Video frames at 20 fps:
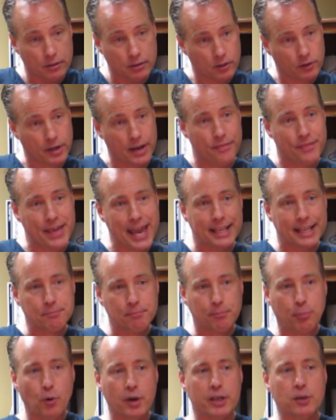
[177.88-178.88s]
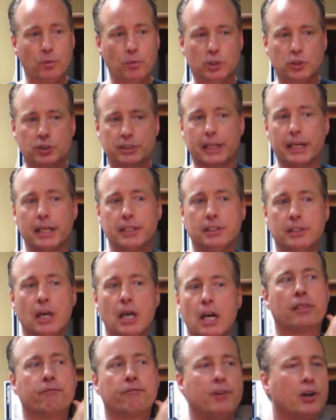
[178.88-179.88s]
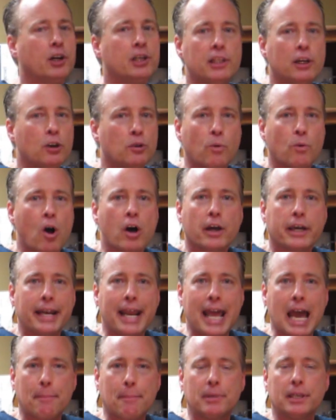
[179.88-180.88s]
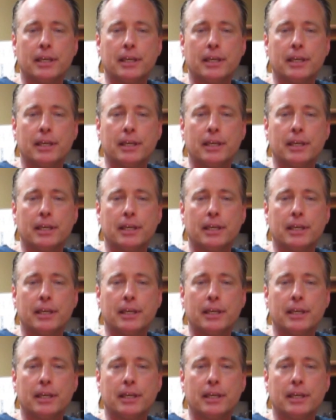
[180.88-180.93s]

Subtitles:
Okay, that point which says very little wrong can happen